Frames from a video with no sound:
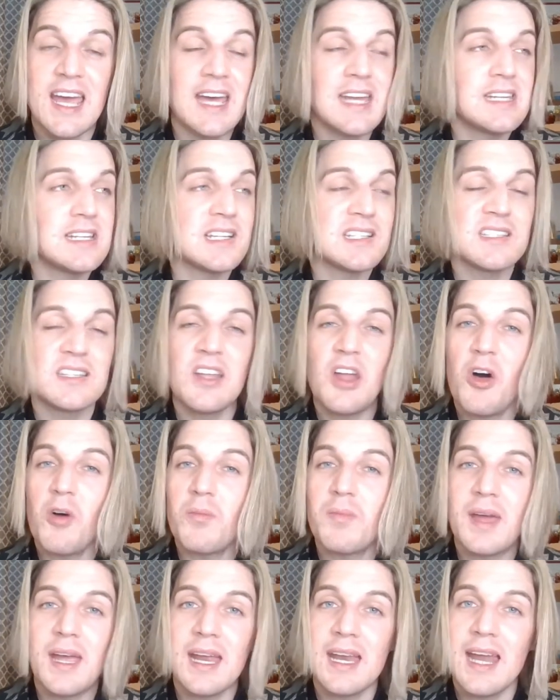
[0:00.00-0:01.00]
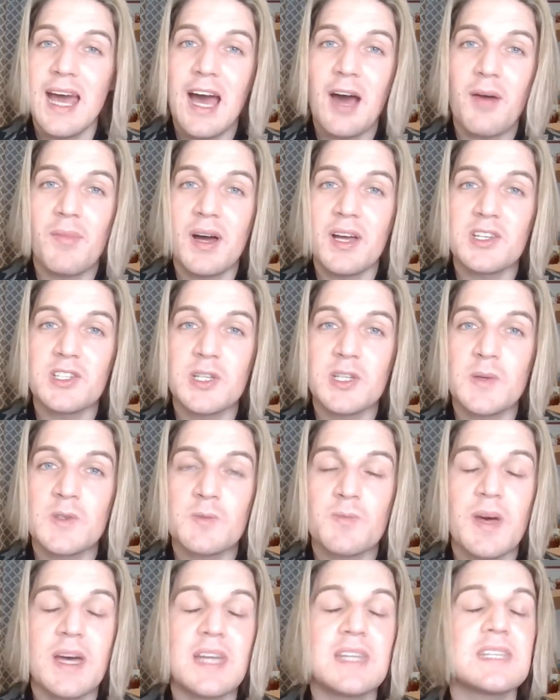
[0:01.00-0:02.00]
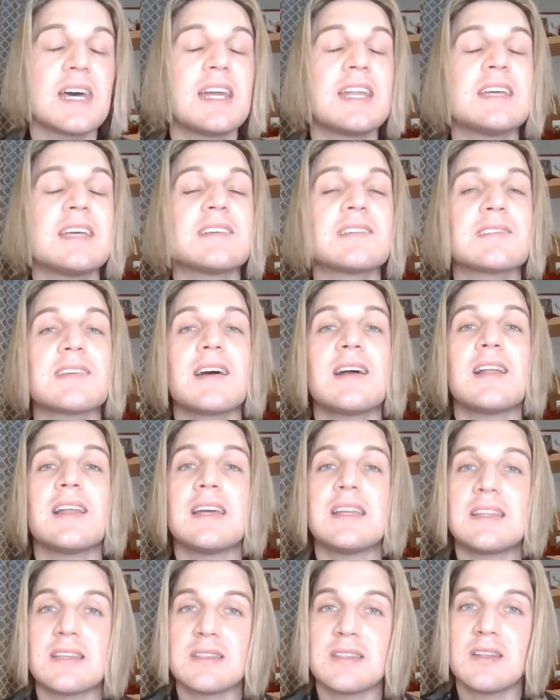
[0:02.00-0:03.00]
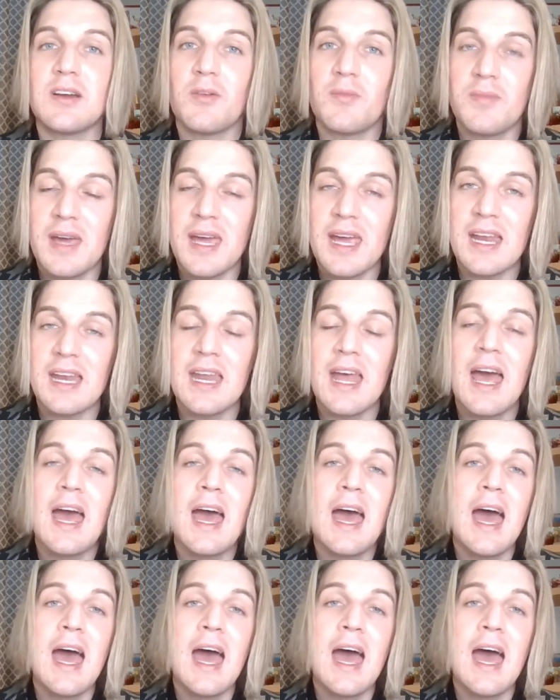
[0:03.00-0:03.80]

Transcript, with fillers: It does not mean how much you spent, and it certainly does not mean